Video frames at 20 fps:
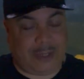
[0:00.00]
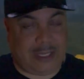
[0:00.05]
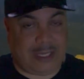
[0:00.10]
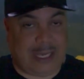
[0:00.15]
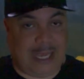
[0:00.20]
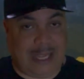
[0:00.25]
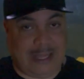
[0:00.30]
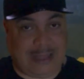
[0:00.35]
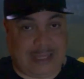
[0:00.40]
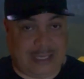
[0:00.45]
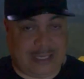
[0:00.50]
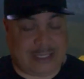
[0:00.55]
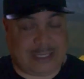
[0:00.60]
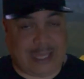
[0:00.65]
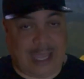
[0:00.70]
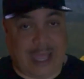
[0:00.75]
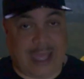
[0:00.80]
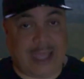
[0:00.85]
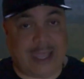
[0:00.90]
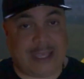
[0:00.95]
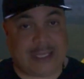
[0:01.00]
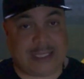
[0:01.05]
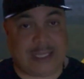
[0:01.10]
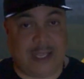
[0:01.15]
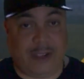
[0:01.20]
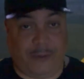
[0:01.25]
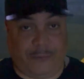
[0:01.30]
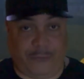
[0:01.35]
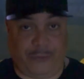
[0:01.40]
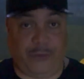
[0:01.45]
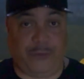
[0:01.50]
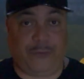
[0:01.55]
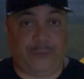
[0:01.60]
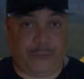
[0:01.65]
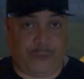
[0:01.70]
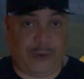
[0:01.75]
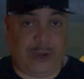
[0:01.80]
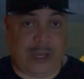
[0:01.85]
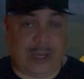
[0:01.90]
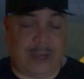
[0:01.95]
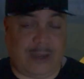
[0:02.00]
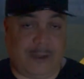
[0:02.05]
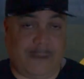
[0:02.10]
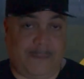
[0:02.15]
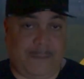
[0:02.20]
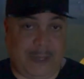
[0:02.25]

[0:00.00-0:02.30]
to get these guys for free